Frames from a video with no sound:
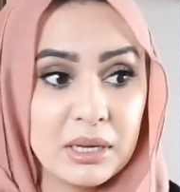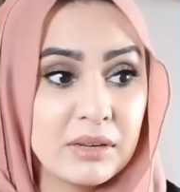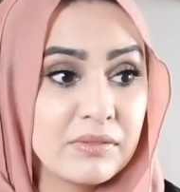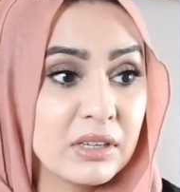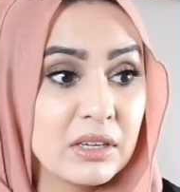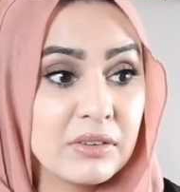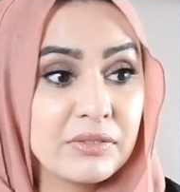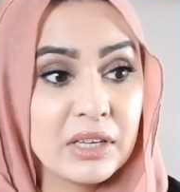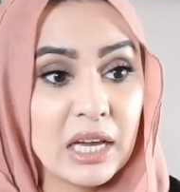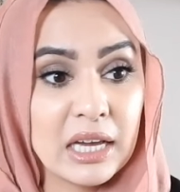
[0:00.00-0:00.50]

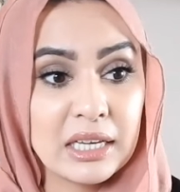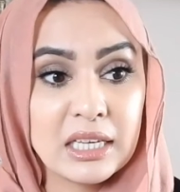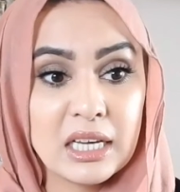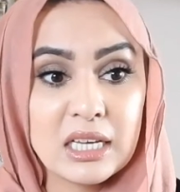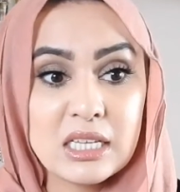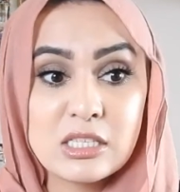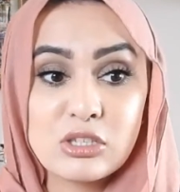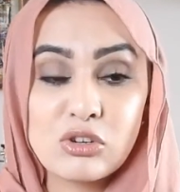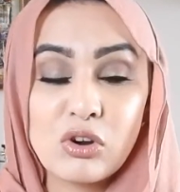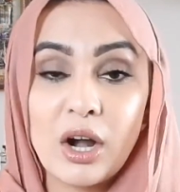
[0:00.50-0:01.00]
Even if Yahya
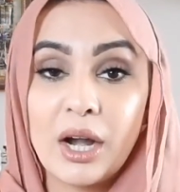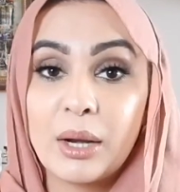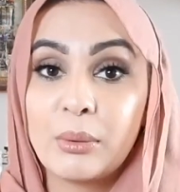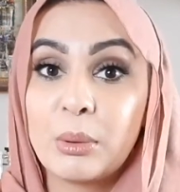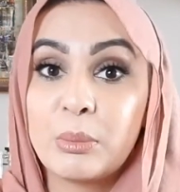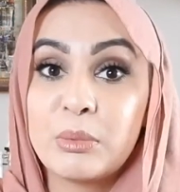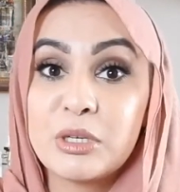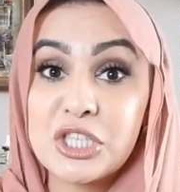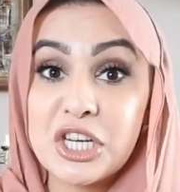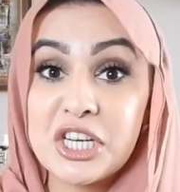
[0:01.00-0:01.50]
is crying
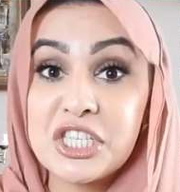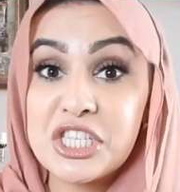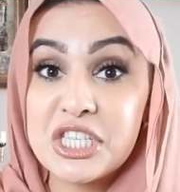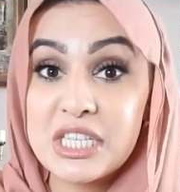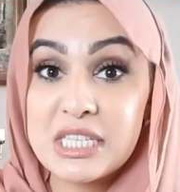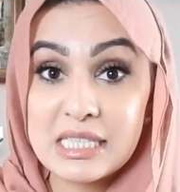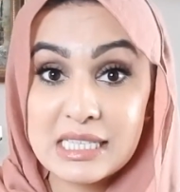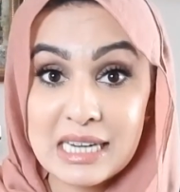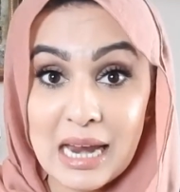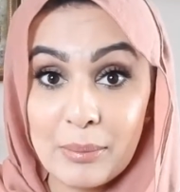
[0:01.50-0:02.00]
when we're changing
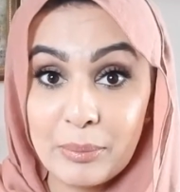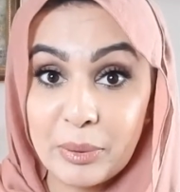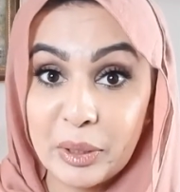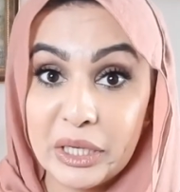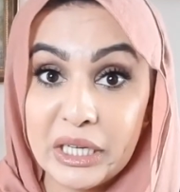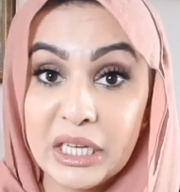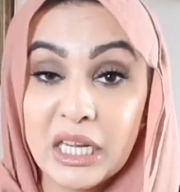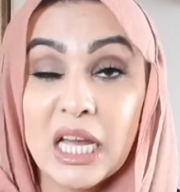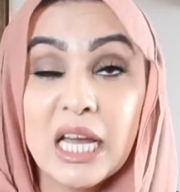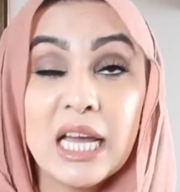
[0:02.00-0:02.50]
his
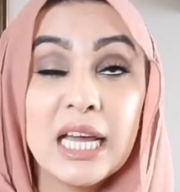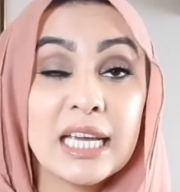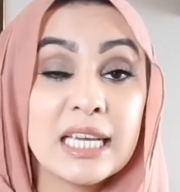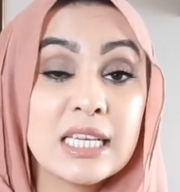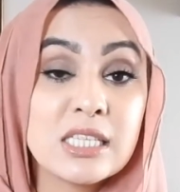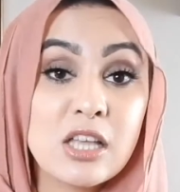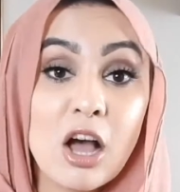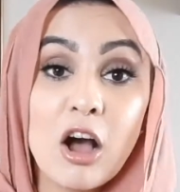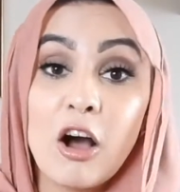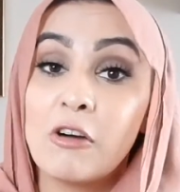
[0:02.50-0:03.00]
nappy,
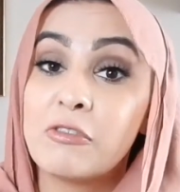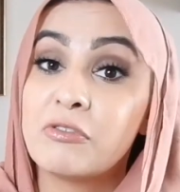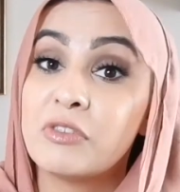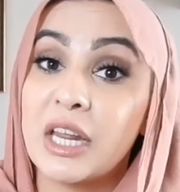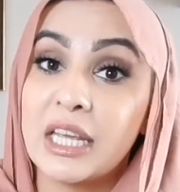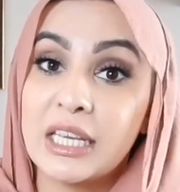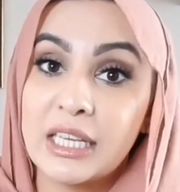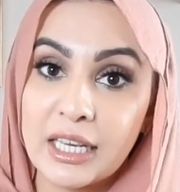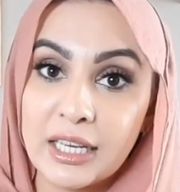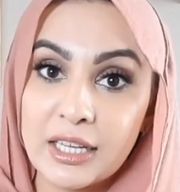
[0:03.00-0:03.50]
he's half
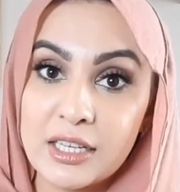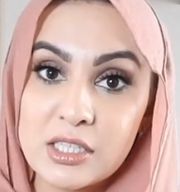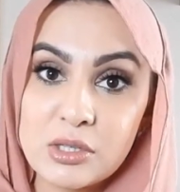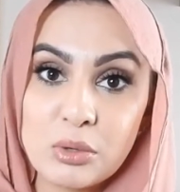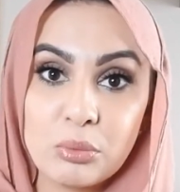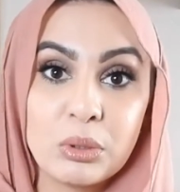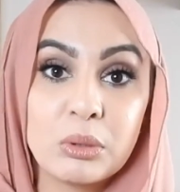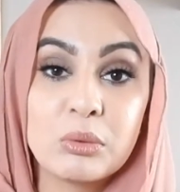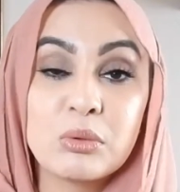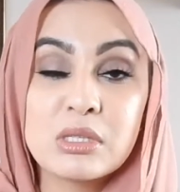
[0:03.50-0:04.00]
naked,
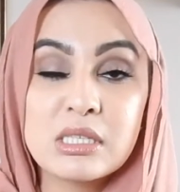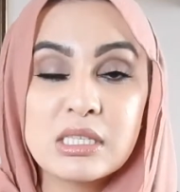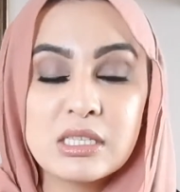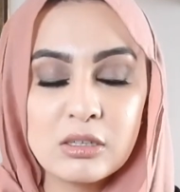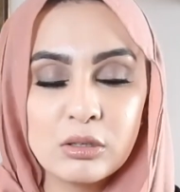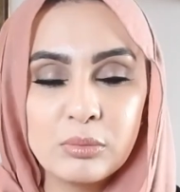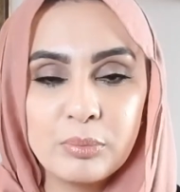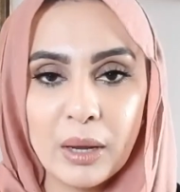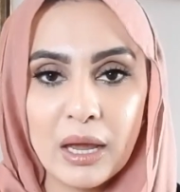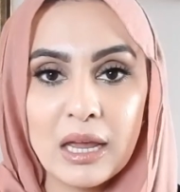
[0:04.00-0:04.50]
we will
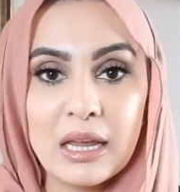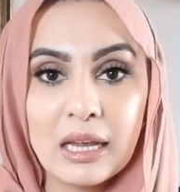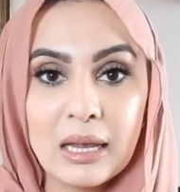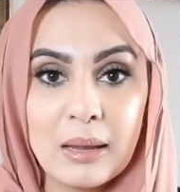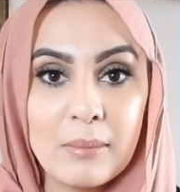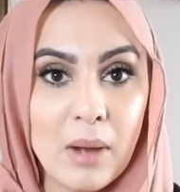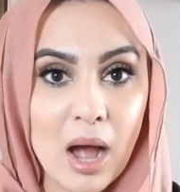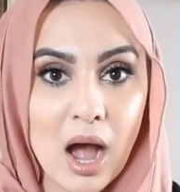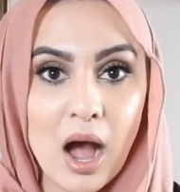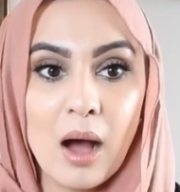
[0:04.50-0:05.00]
still pick
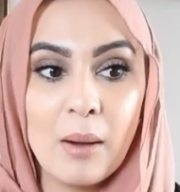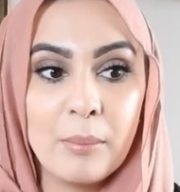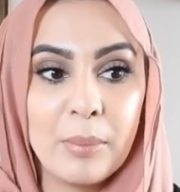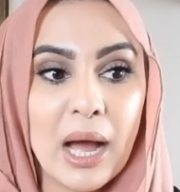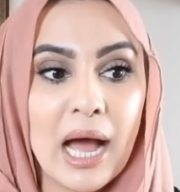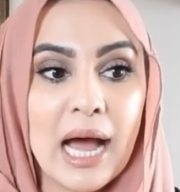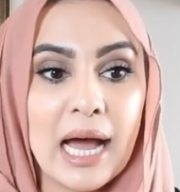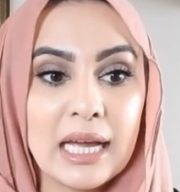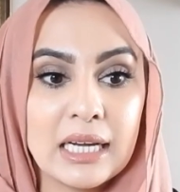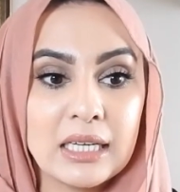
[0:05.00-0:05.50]
him up
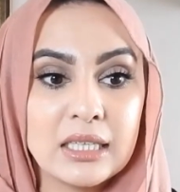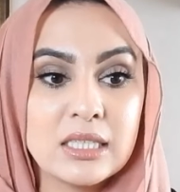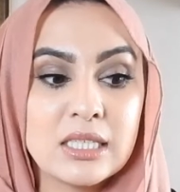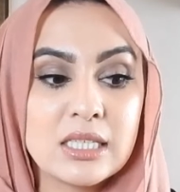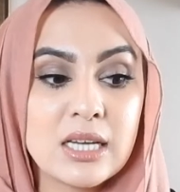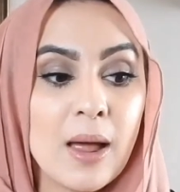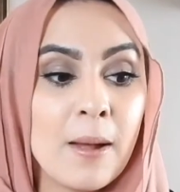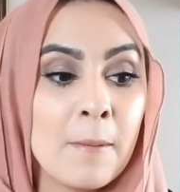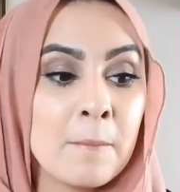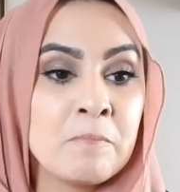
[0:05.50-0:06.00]

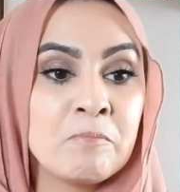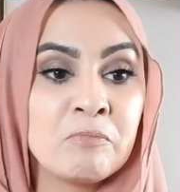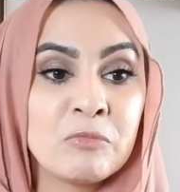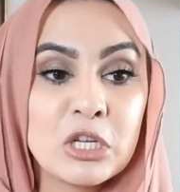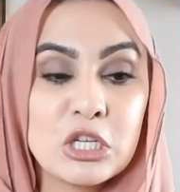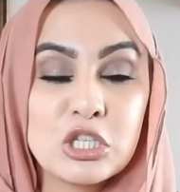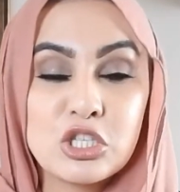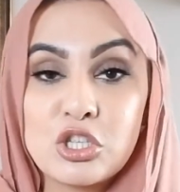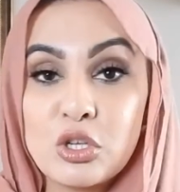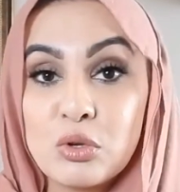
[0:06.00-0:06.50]
and
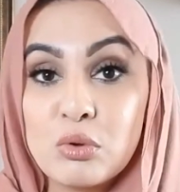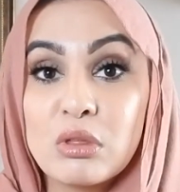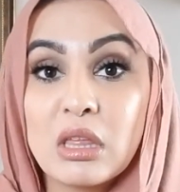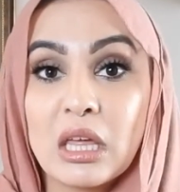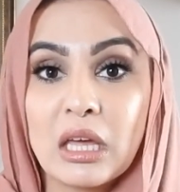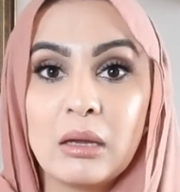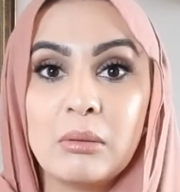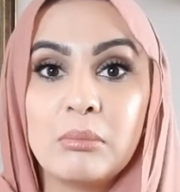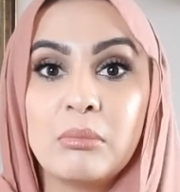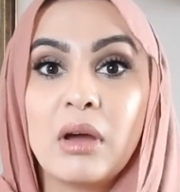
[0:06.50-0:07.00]
soothe
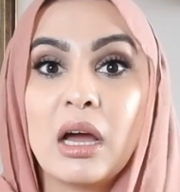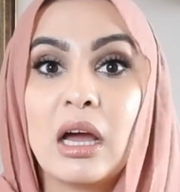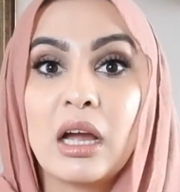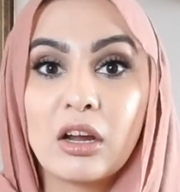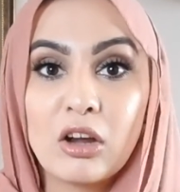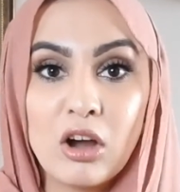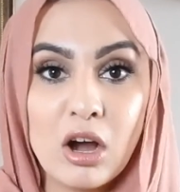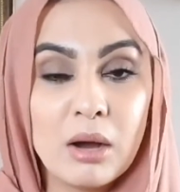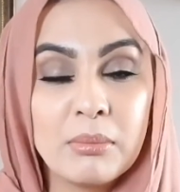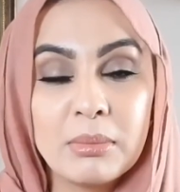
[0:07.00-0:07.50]
him,
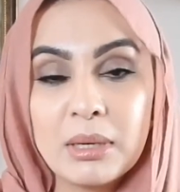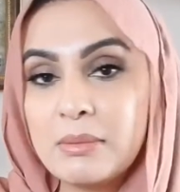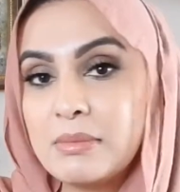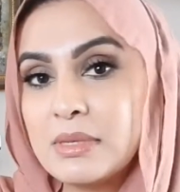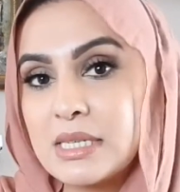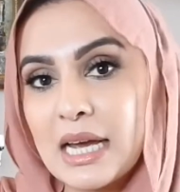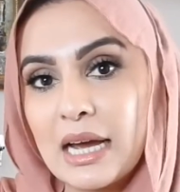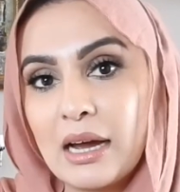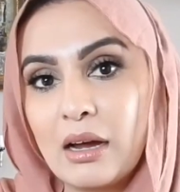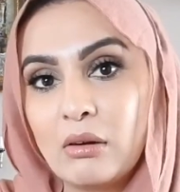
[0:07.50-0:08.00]
calm him
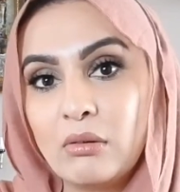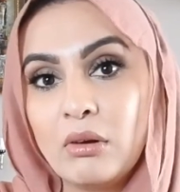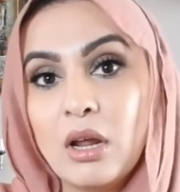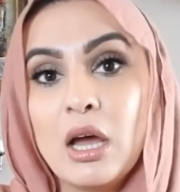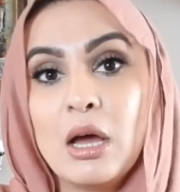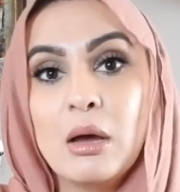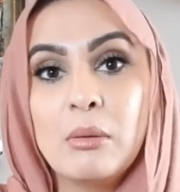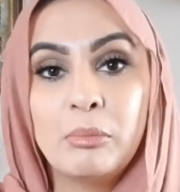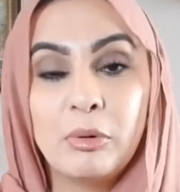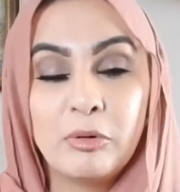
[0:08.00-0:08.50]
down
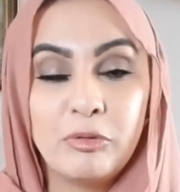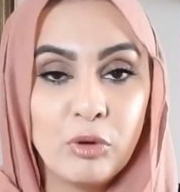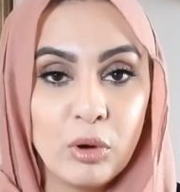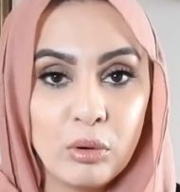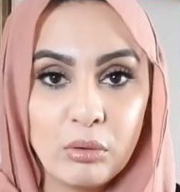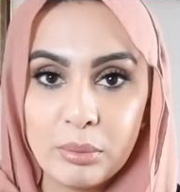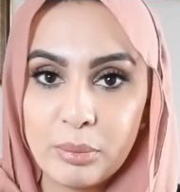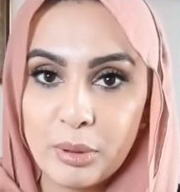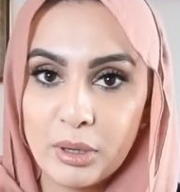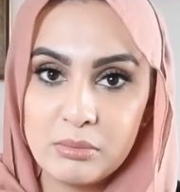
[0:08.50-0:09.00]

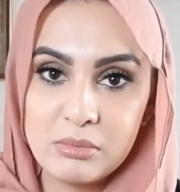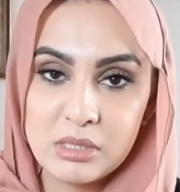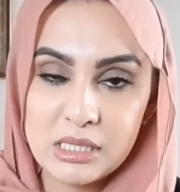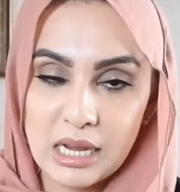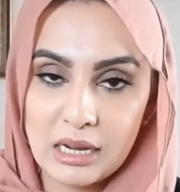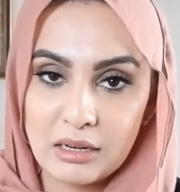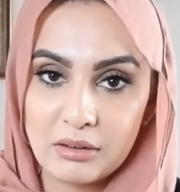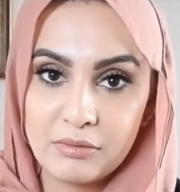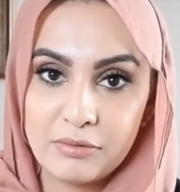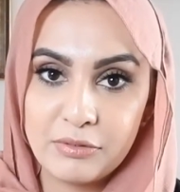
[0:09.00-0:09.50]
before we put him
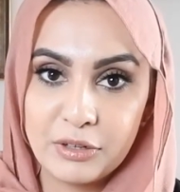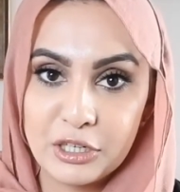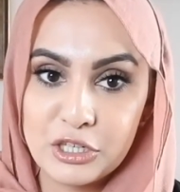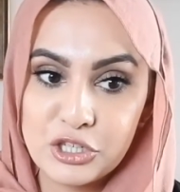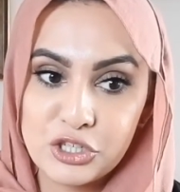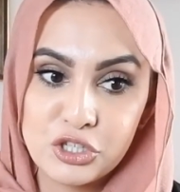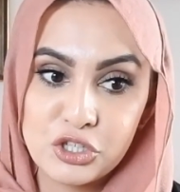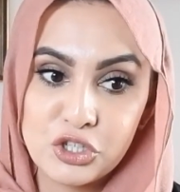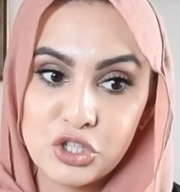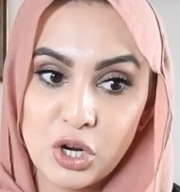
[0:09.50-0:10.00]
down and
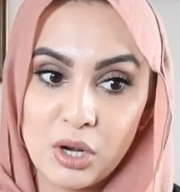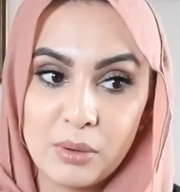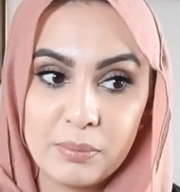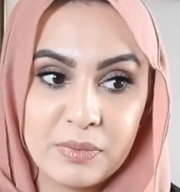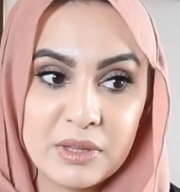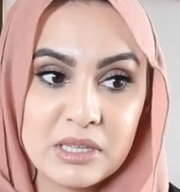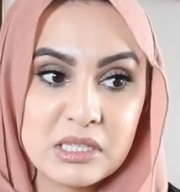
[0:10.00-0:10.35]
finish the job.